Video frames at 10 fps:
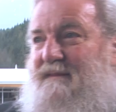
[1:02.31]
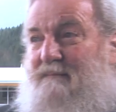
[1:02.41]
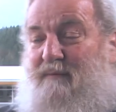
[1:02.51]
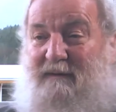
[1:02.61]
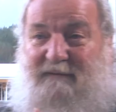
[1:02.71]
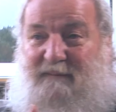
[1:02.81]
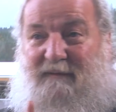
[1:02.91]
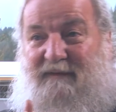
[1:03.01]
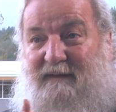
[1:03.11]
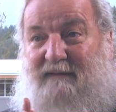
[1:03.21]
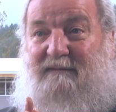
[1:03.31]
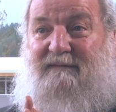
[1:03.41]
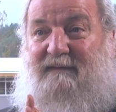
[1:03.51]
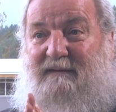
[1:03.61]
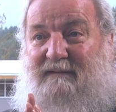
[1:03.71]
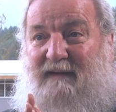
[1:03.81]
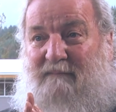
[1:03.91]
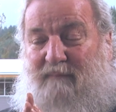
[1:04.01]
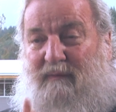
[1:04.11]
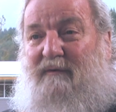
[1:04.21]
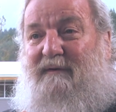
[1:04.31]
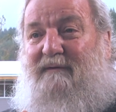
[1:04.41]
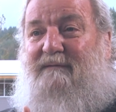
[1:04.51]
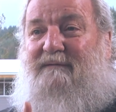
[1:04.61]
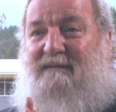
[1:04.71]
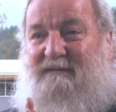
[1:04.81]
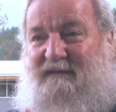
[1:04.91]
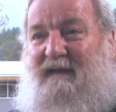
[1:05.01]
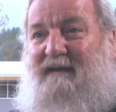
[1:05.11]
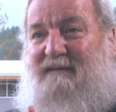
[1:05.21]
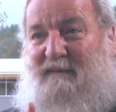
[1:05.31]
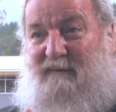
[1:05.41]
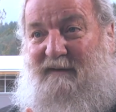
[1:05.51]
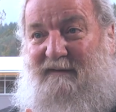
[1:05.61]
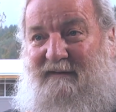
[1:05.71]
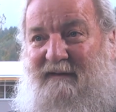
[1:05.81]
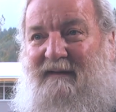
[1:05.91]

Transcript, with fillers: The principal things that employers say they want